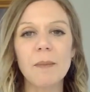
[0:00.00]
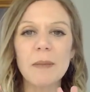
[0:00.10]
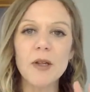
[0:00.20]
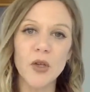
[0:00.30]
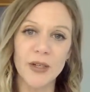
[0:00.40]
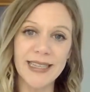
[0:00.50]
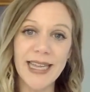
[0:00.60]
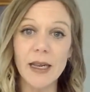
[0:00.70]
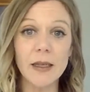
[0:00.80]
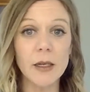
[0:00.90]
maybe look at
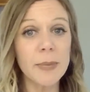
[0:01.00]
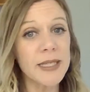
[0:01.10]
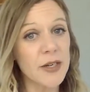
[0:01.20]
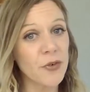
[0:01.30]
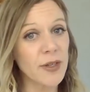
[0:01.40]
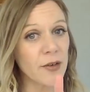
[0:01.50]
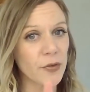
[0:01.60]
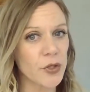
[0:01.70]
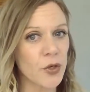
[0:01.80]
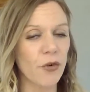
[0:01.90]
that a little bit differently
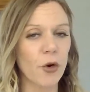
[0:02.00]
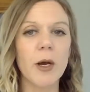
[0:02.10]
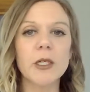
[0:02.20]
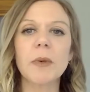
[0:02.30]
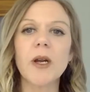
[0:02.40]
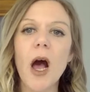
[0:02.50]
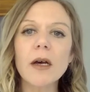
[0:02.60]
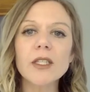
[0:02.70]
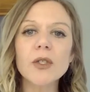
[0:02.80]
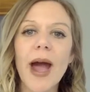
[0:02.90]
first and foremost, but
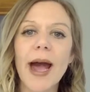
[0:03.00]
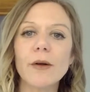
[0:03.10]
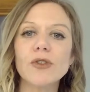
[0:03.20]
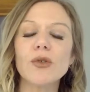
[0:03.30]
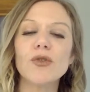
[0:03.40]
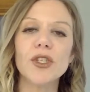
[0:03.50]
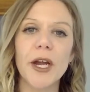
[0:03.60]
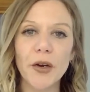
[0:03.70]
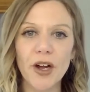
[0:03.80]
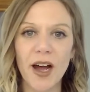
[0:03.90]
also how to
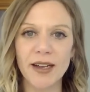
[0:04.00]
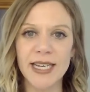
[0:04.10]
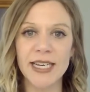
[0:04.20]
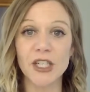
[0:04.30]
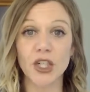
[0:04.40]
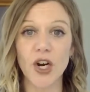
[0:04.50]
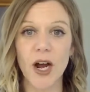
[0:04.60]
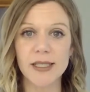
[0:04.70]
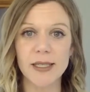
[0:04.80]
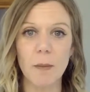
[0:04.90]
share content
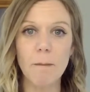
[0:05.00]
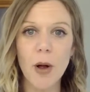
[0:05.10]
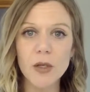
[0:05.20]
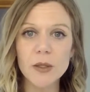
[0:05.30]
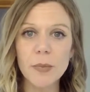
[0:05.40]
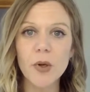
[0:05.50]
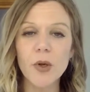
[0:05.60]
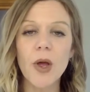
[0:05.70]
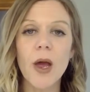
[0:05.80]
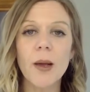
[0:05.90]
across
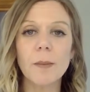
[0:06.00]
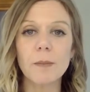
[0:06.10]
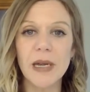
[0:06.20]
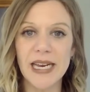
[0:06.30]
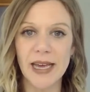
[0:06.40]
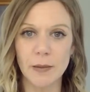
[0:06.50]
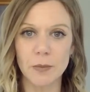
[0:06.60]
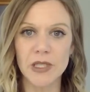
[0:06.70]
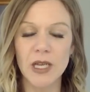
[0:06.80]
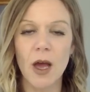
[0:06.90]
multiple
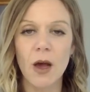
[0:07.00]
mediums.